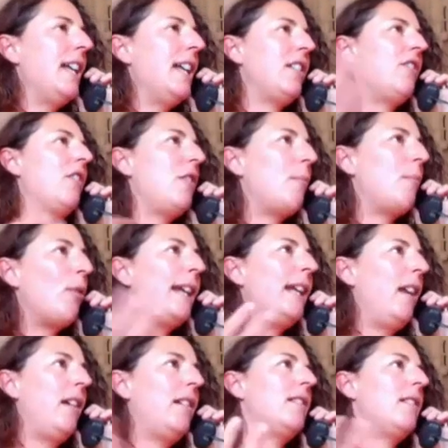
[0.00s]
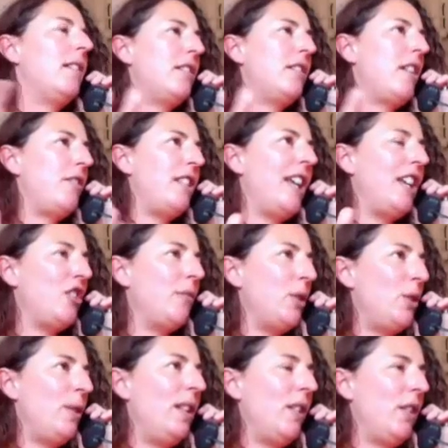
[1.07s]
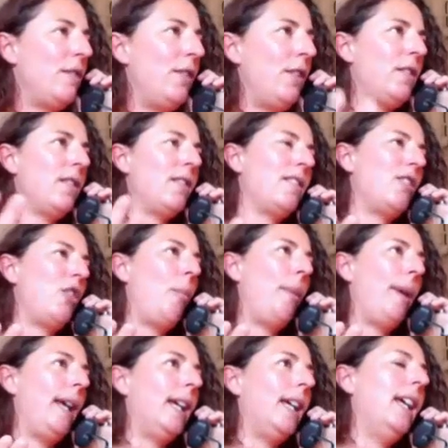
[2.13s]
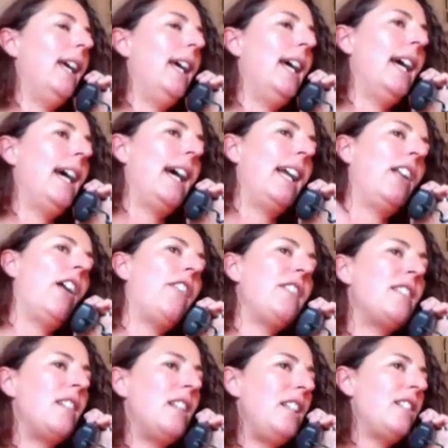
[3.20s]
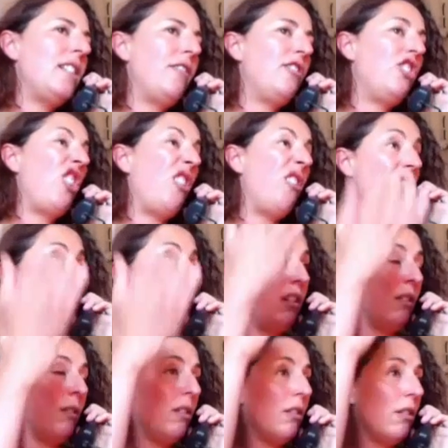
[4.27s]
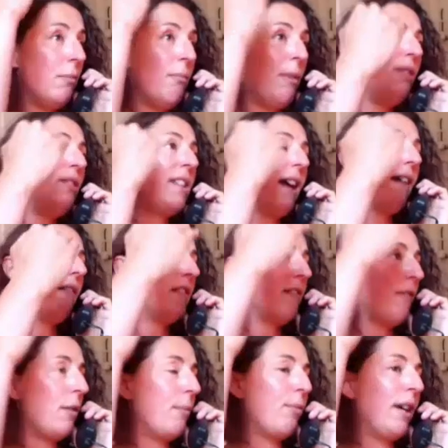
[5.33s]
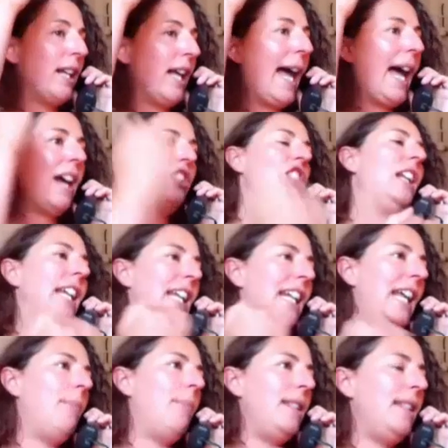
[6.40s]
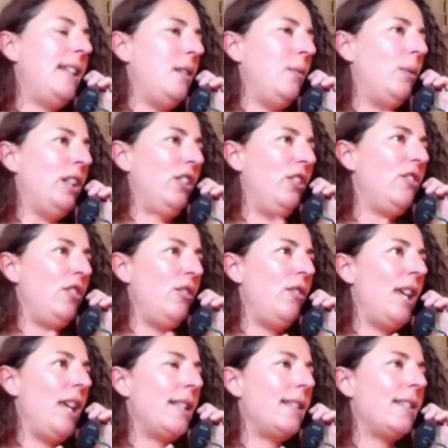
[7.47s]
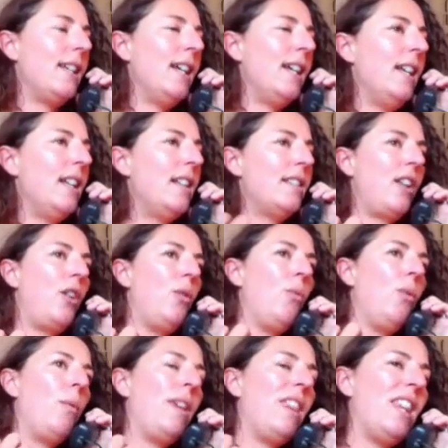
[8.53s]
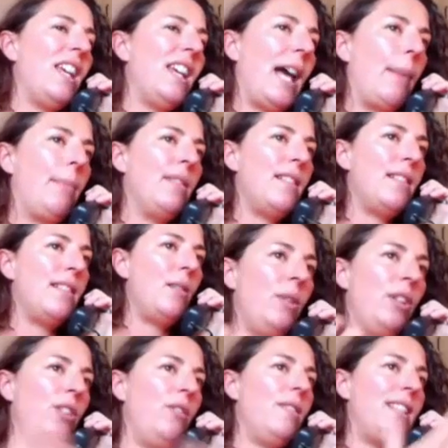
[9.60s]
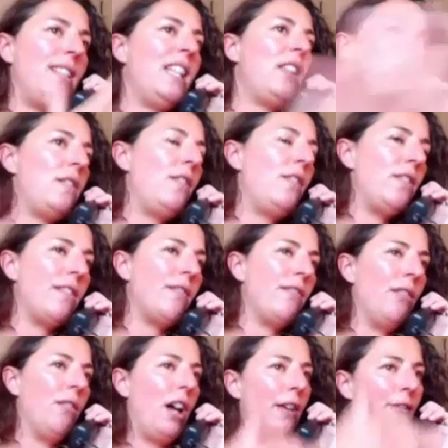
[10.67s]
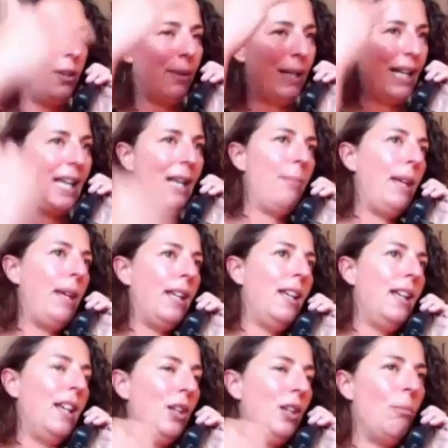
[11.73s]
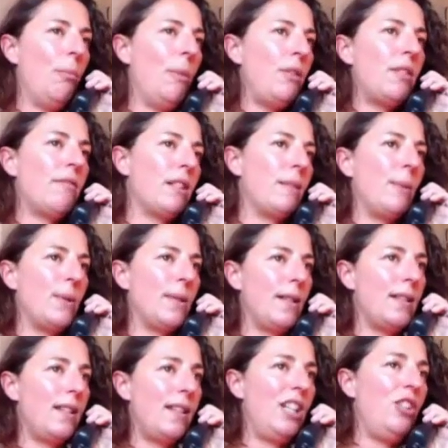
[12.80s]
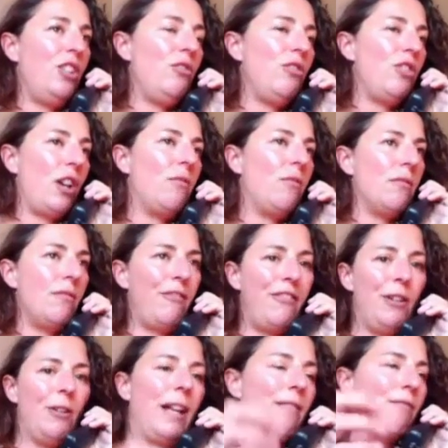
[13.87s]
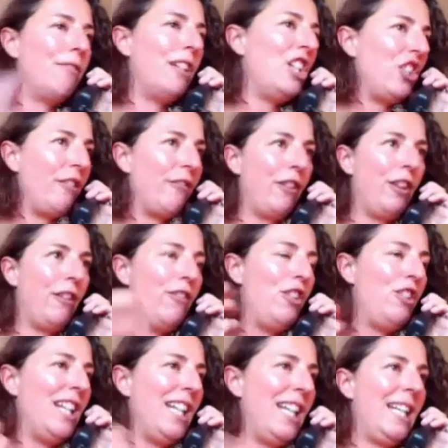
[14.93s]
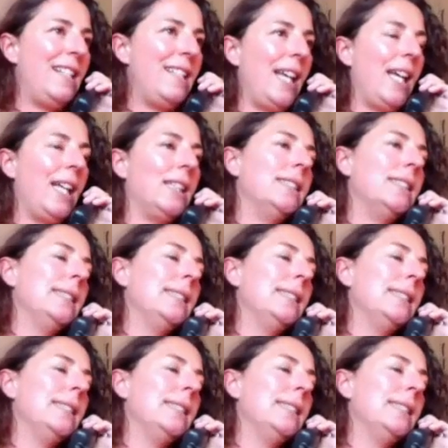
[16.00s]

so that the brain learns an association between those foods and stopping. And other studies have shown that the motor areas of the brain are actually inhibited when you do this. So what we think happens is when you see those foods in real life, you inhibit your motor responses, and then you don't feel like reaching for the food and eating it.